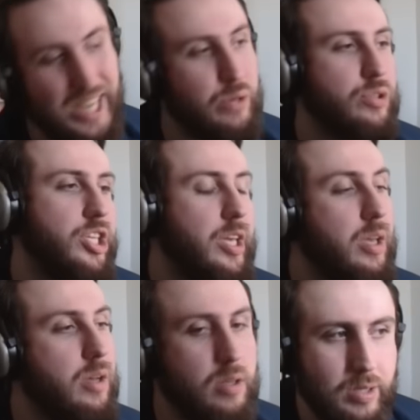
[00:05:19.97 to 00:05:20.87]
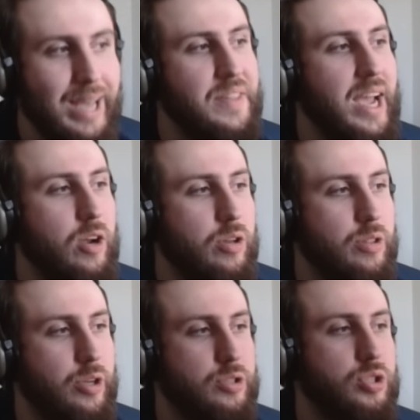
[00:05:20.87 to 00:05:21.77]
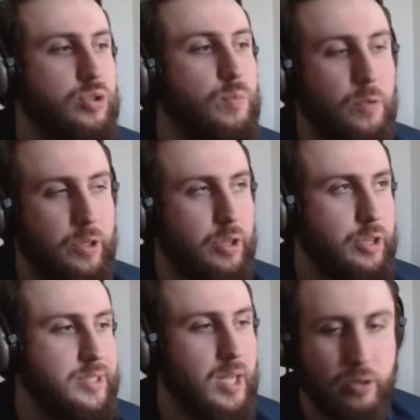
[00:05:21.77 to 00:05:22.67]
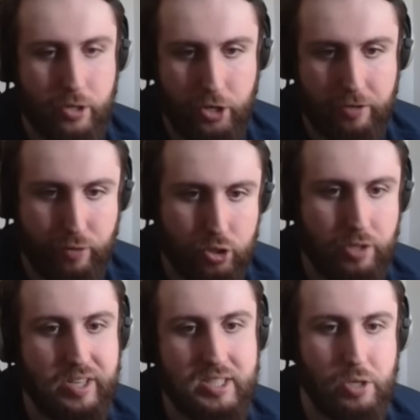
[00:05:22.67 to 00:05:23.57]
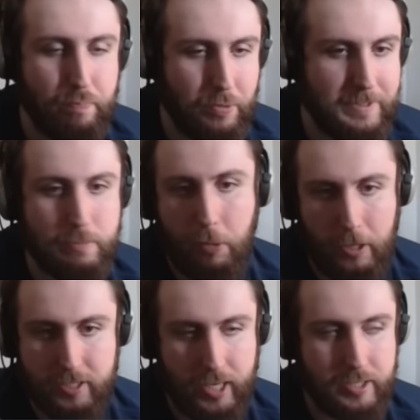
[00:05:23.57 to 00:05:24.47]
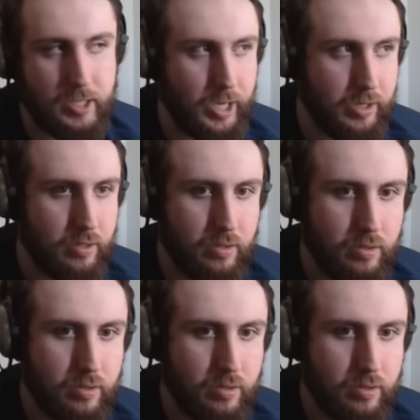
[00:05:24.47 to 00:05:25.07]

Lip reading: energy, and then the Stellar Conduct version of it is plus 18.